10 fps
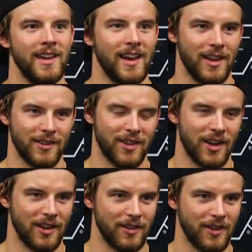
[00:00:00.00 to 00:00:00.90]
I just kind
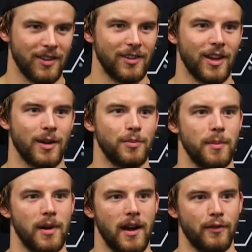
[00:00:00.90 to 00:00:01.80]
of got to
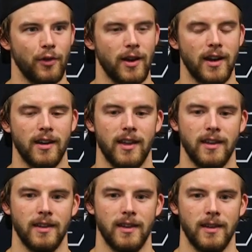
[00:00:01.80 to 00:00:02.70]
prepare for it
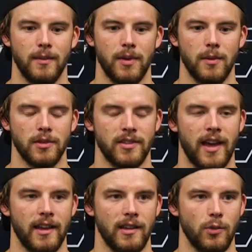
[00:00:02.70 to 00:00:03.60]
and be able to
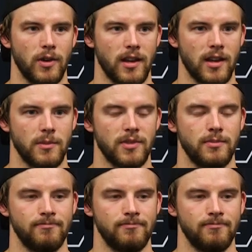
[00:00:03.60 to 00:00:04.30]
handle it when it comes.